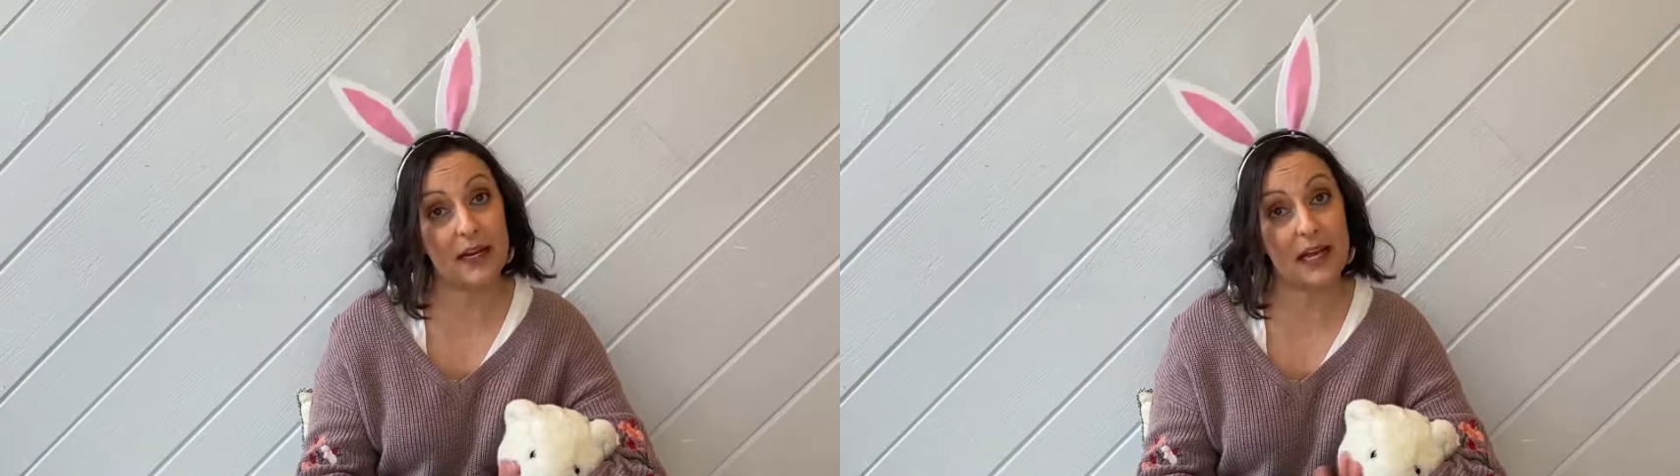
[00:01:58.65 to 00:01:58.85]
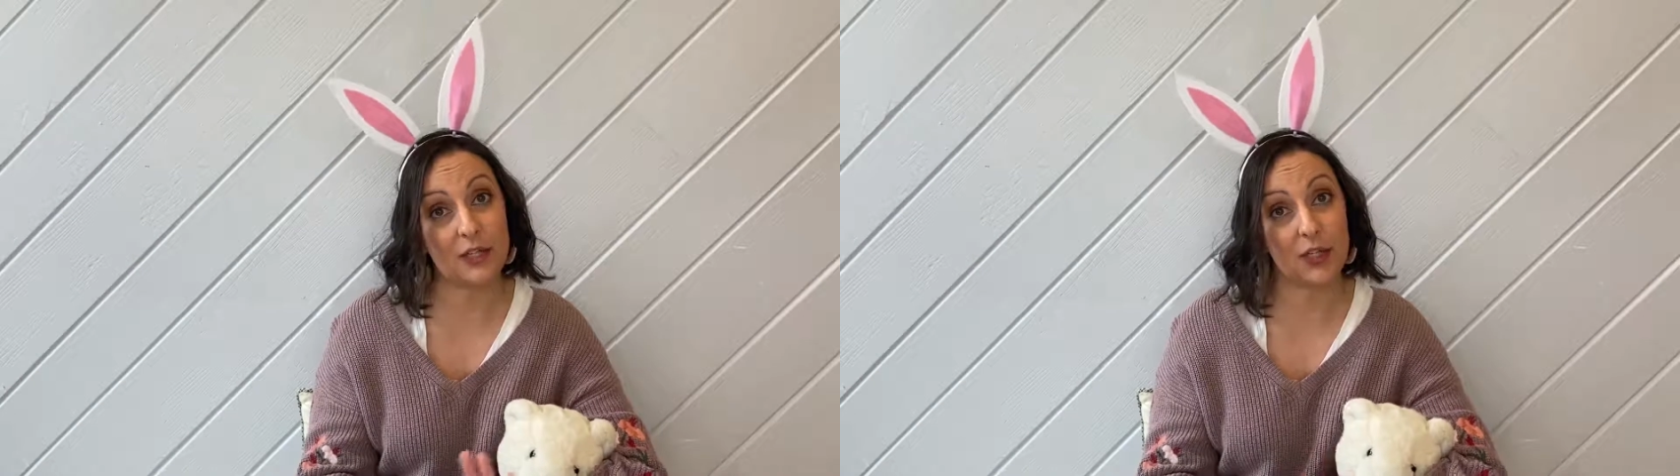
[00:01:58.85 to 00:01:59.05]

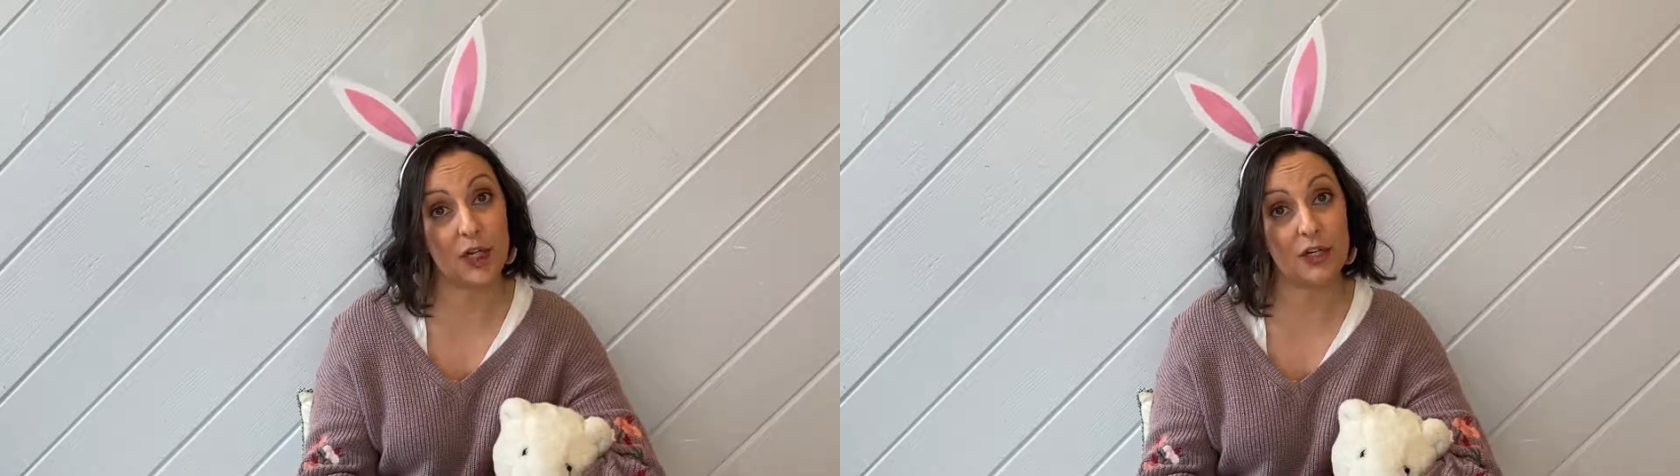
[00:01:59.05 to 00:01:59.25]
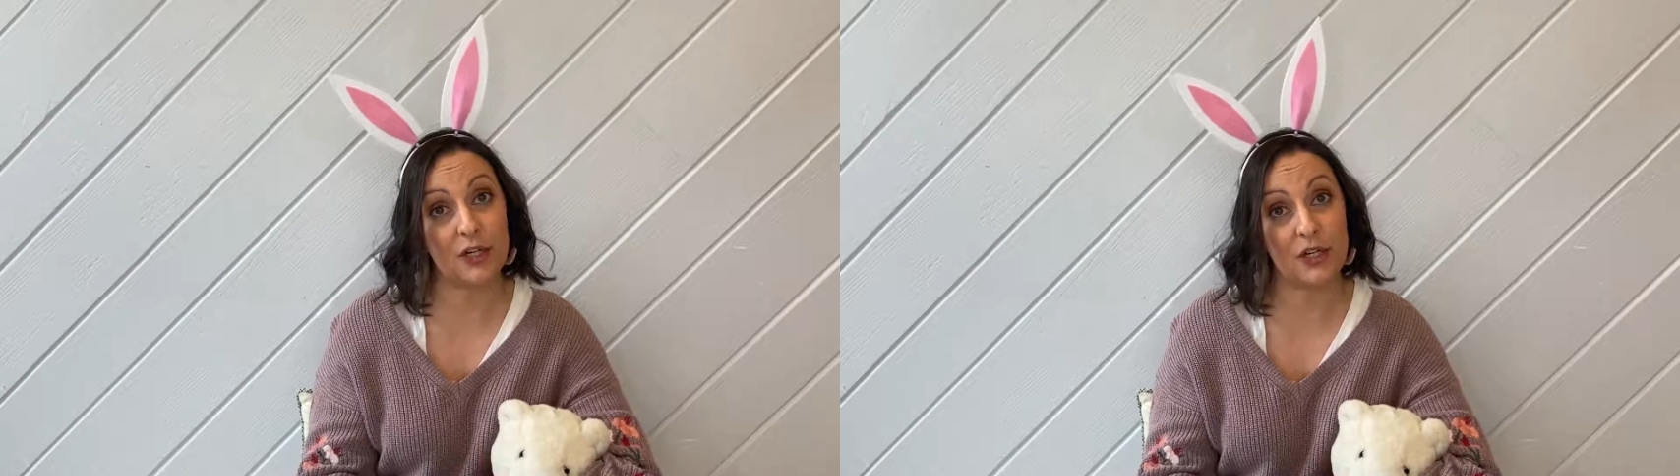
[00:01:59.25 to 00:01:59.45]
at
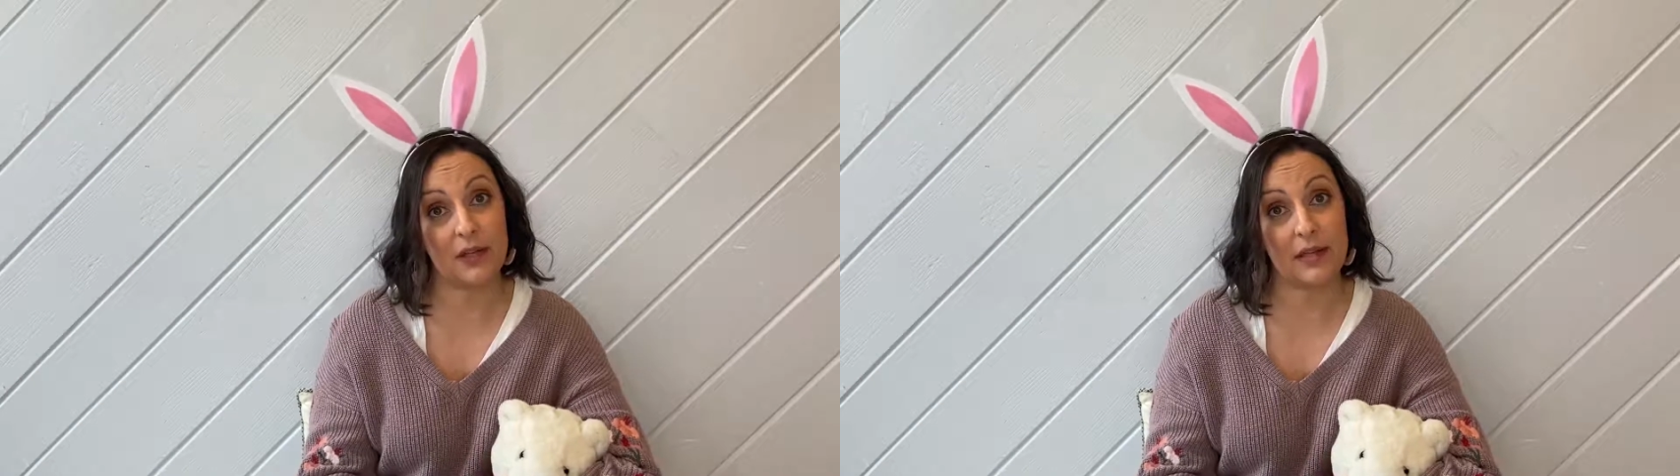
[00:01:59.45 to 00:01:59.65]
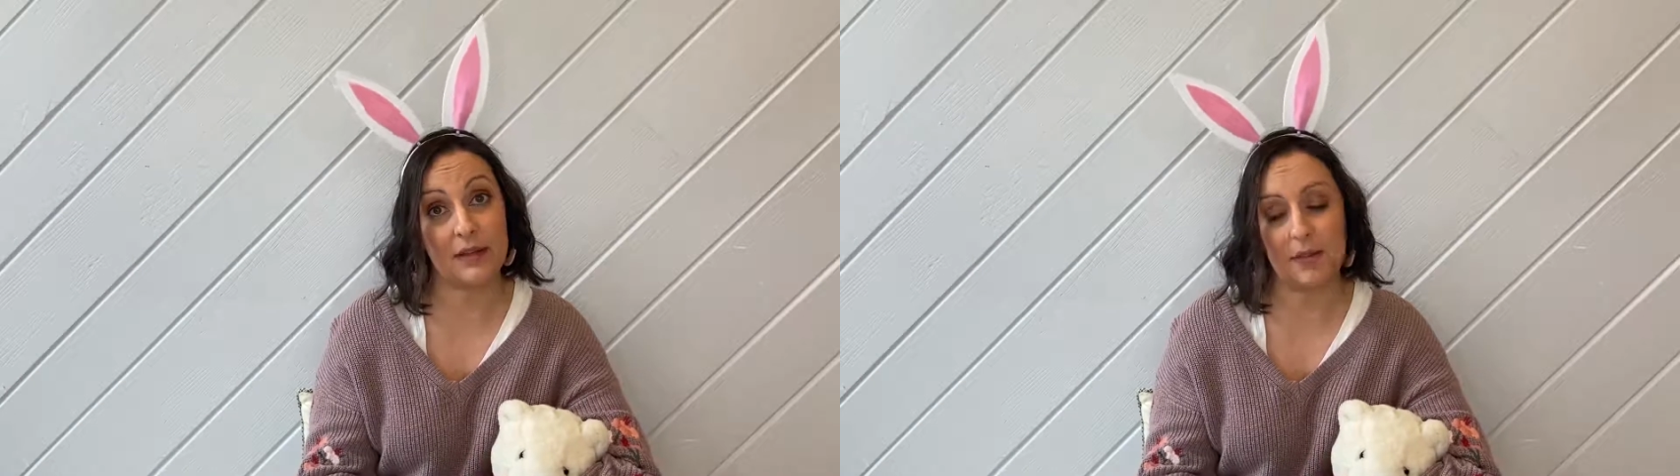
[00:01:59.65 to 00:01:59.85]
church, the
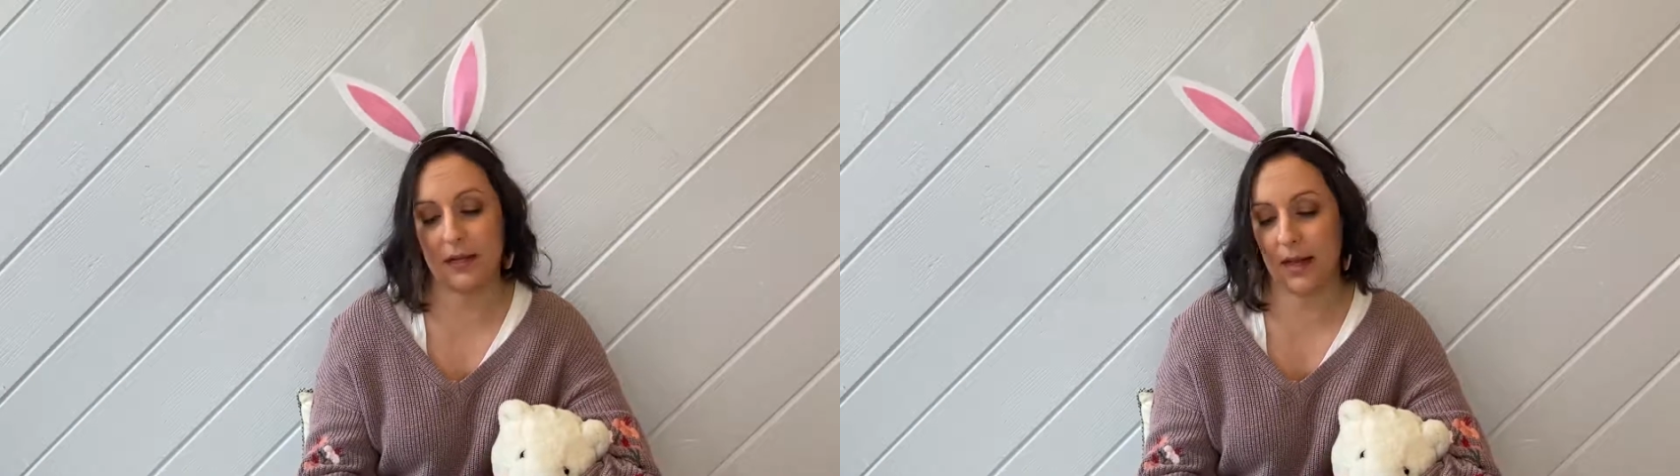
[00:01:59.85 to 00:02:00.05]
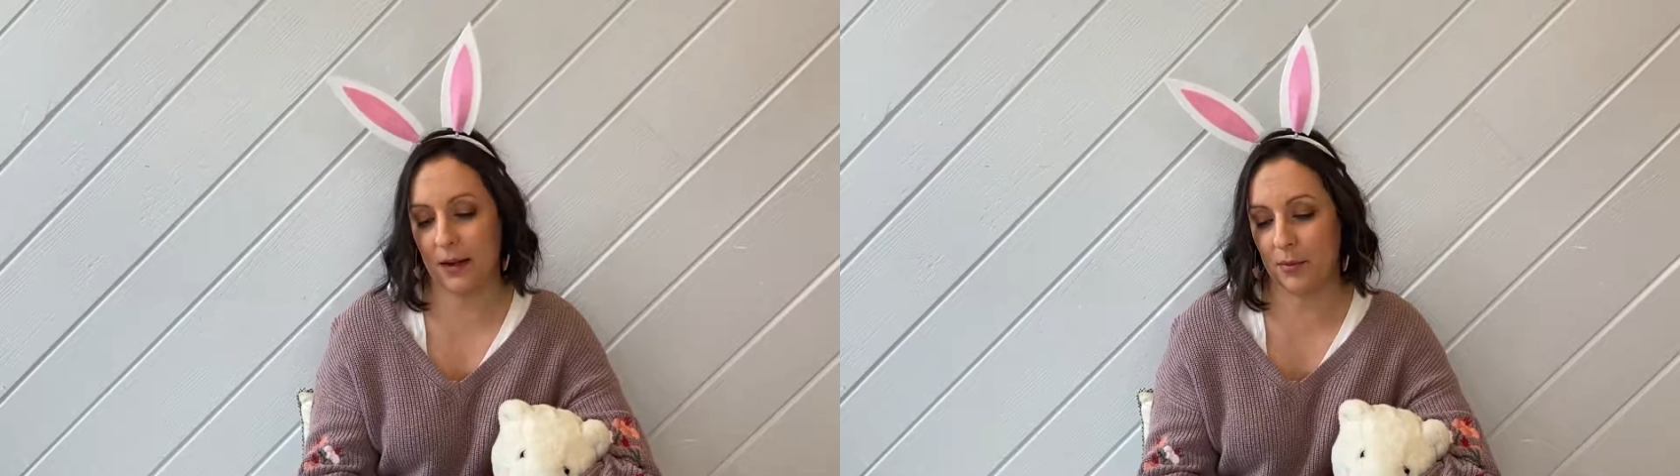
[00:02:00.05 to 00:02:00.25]
Lehman
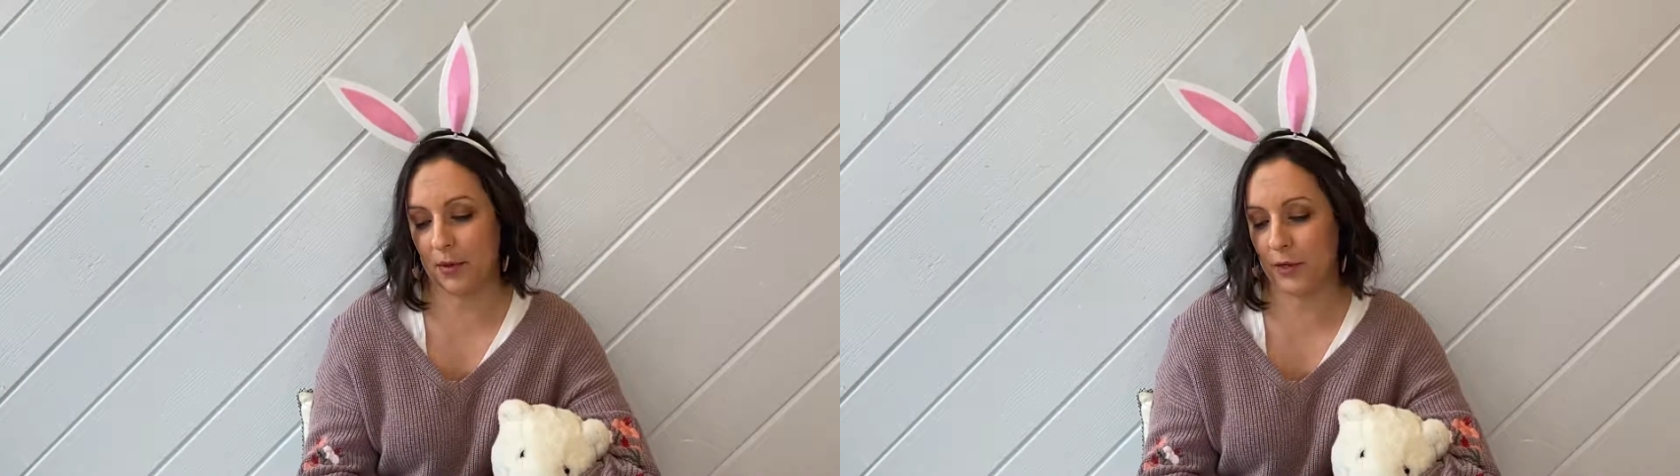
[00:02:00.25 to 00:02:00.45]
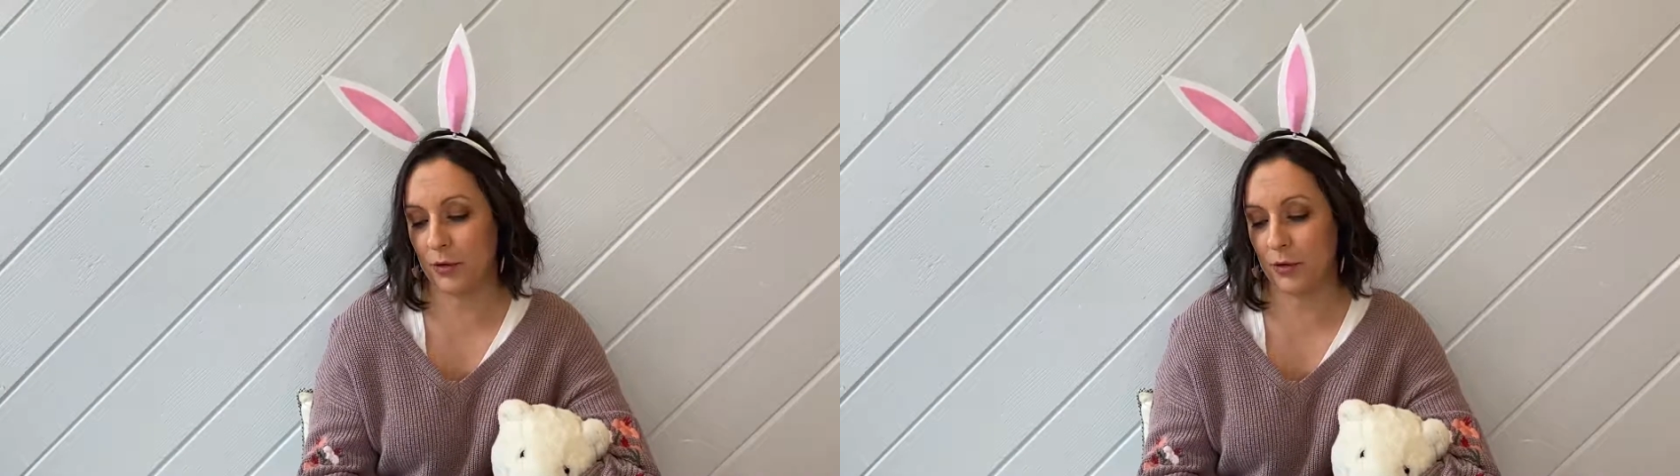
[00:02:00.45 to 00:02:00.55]
Library.